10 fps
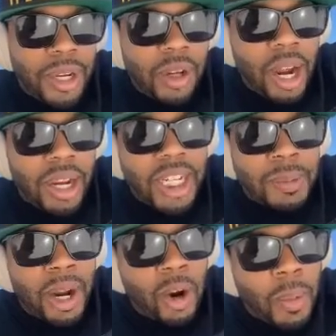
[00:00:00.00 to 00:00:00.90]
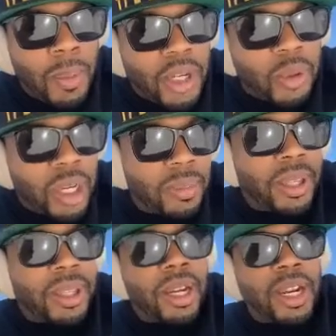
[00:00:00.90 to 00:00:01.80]
you know, it's my hope, my dream
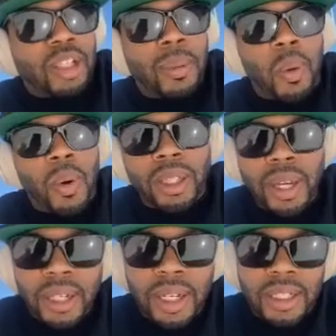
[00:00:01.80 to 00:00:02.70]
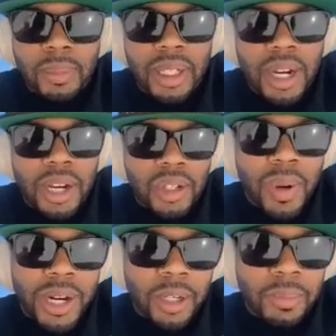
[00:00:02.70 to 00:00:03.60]
that at some point I can get some of these guys on the
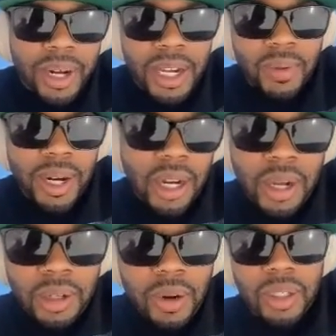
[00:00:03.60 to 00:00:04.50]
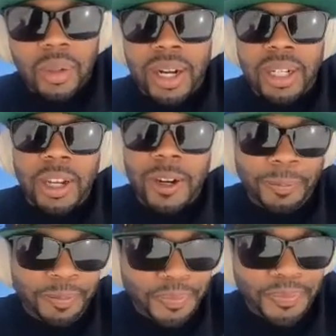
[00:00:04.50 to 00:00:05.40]
record. But as of right now, you know, it's still kind of in the air.